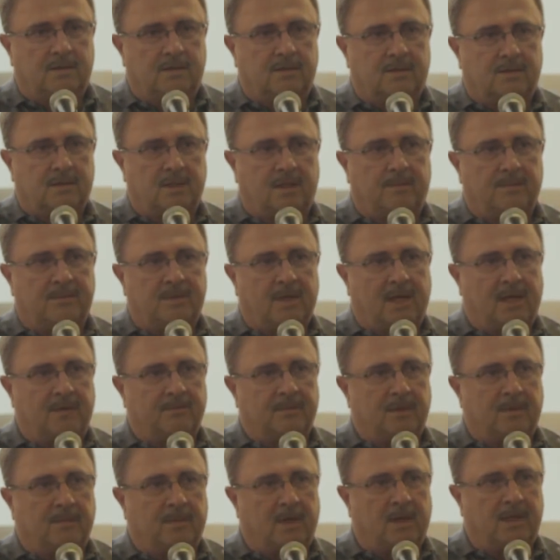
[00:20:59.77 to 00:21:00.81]
Sometimes
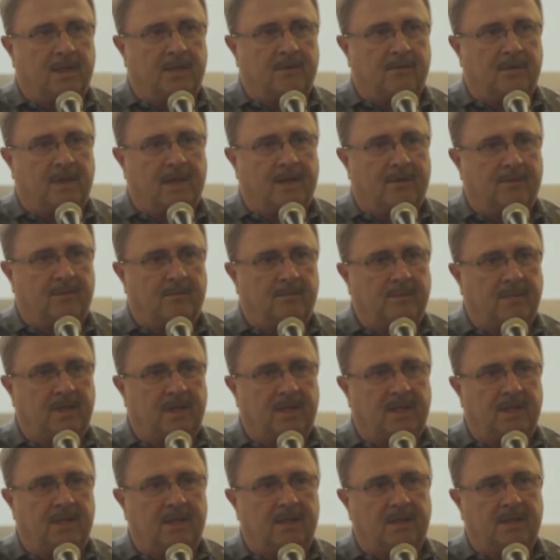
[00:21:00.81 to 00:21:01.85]
I might even have a
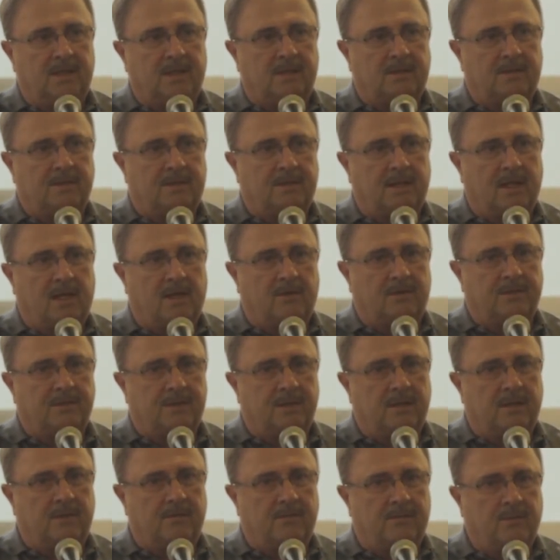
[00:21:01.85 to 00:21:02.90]
meeting at the town
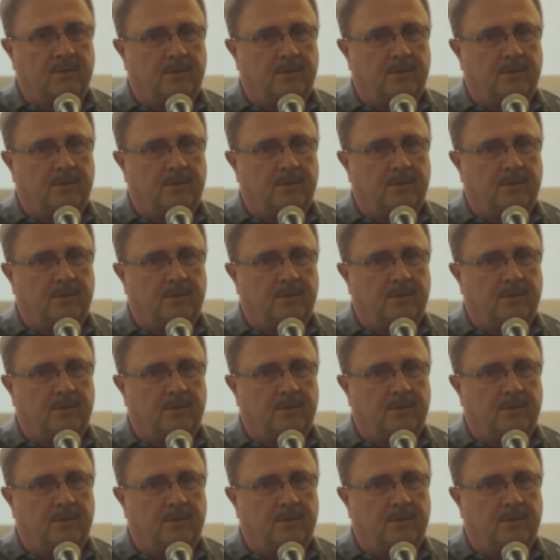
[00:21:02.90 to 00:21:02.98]
center